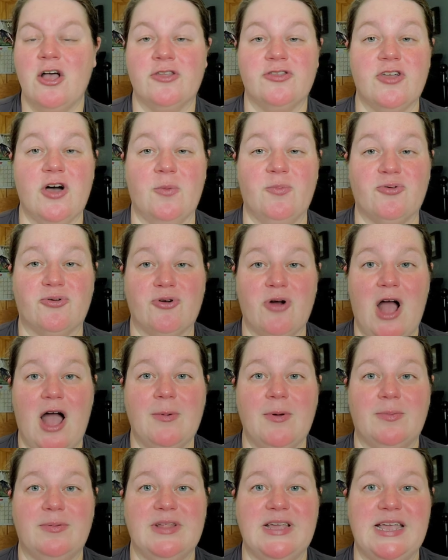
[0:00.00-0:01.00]
They'll
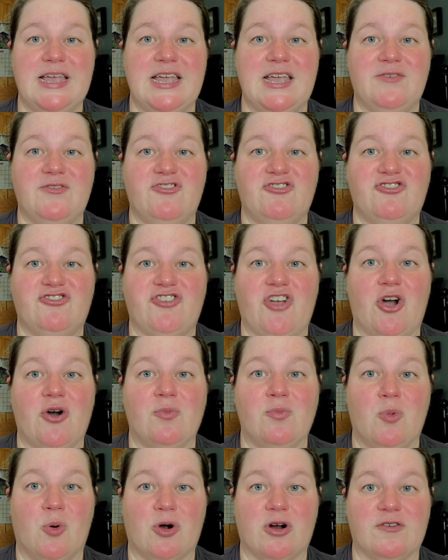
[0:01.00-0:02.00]
probably even show
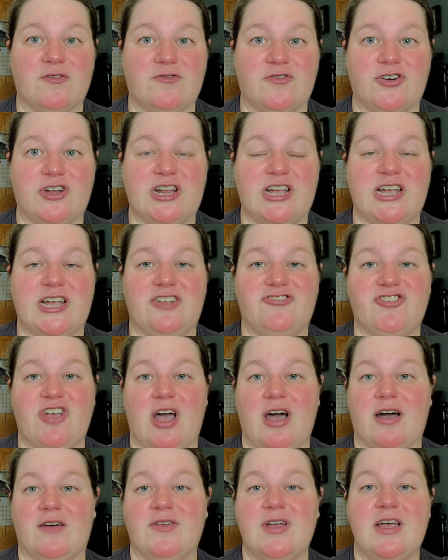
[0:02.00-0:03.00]
more footage
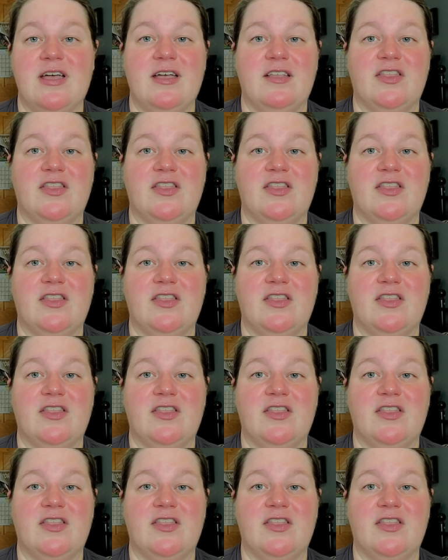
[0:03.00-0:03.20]
of